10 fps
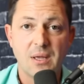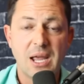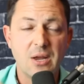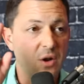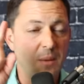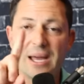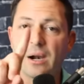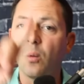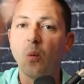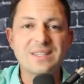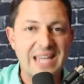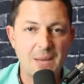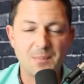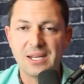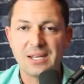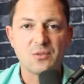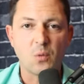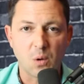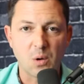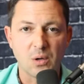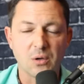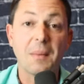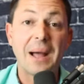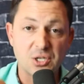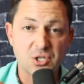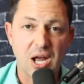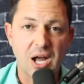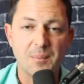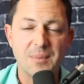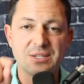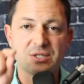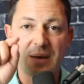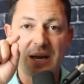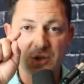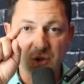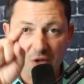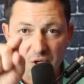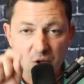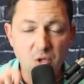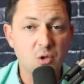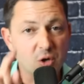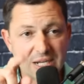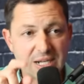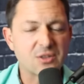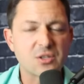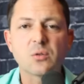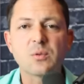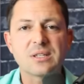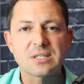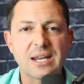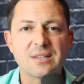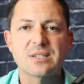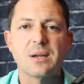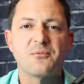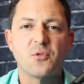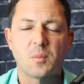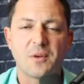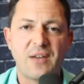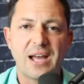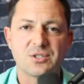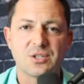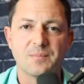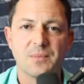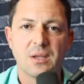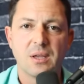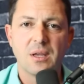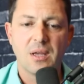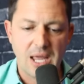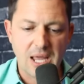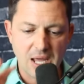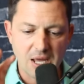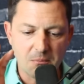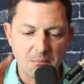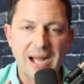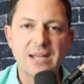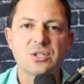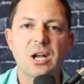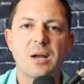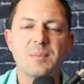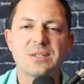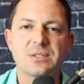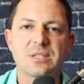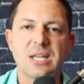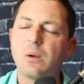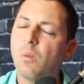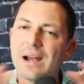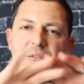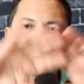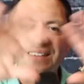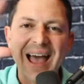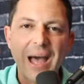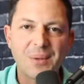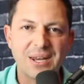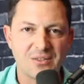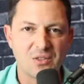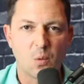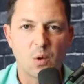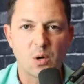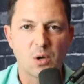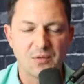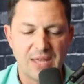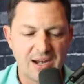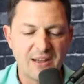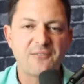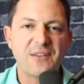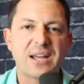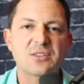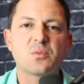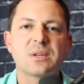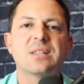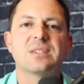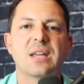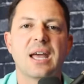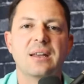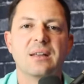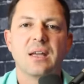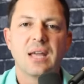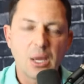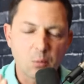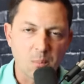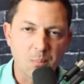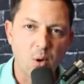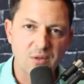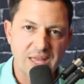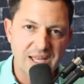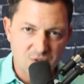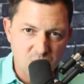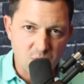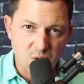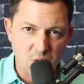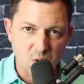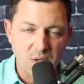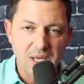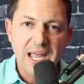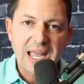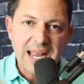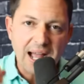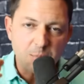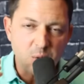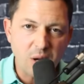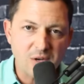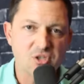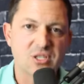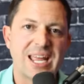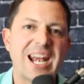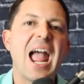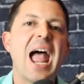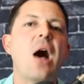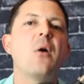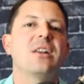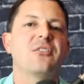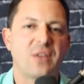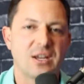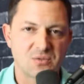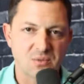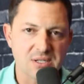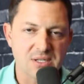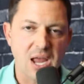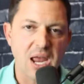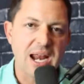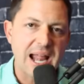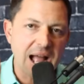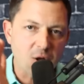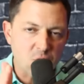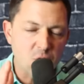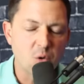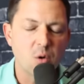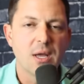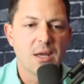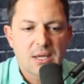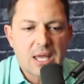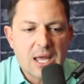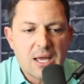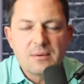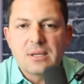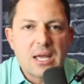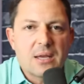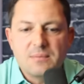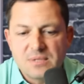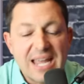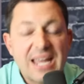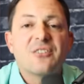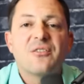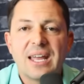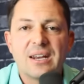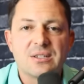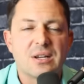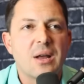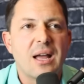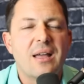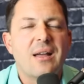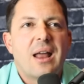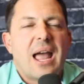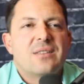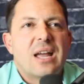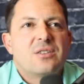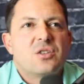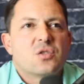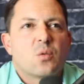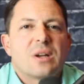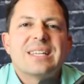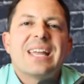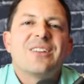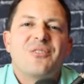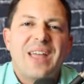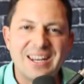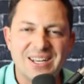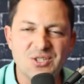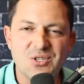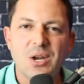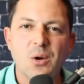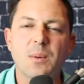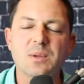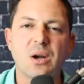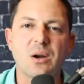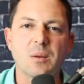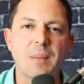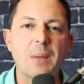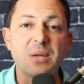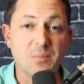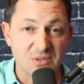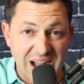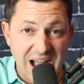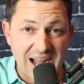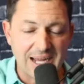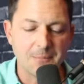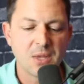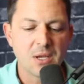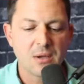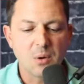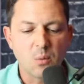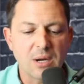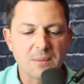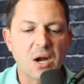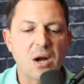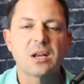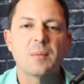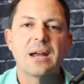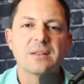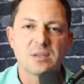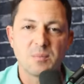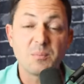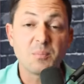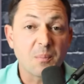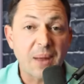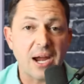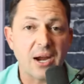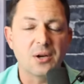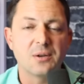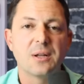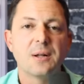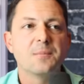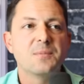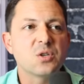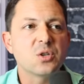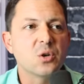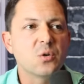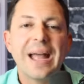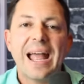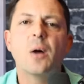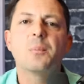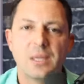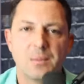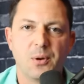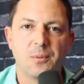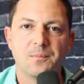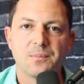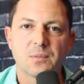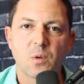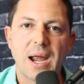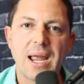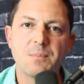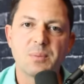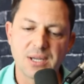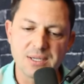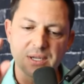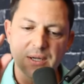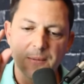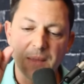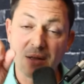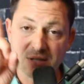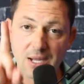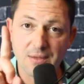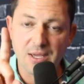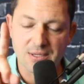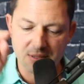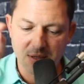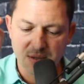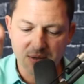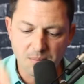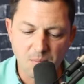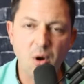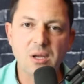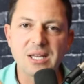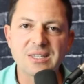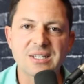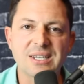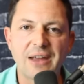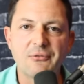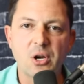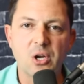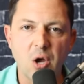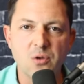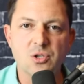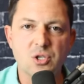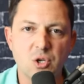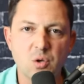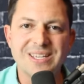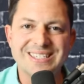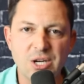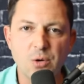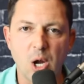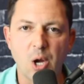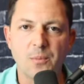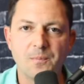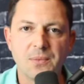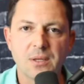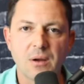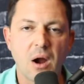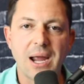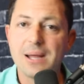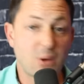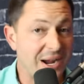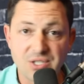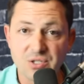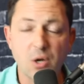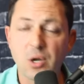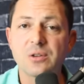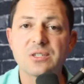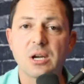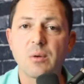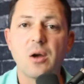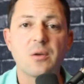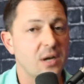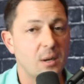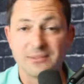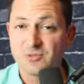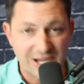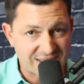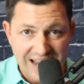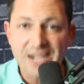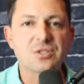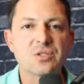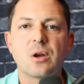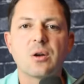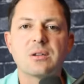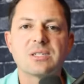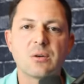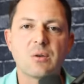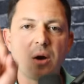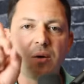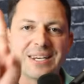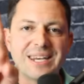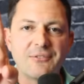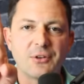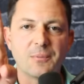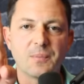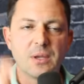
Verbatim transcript: And no matter what's happening in the world, my job is to make sure that you, you're connected to real estate in some form or fashion and my job is to take whatever's happening in the world that affects real estate and report that to you and help you understand how it affects real estate and how you can can take advantage. I, I, I hate, hate to use the word take advantage when we're talking about people dying, but what I'm talking about is to be prepared to help people, right? Because I'll tell you this, the market never goes to zero. All right. Prices don't go to zero. The number of transactions don't go to zero. Never.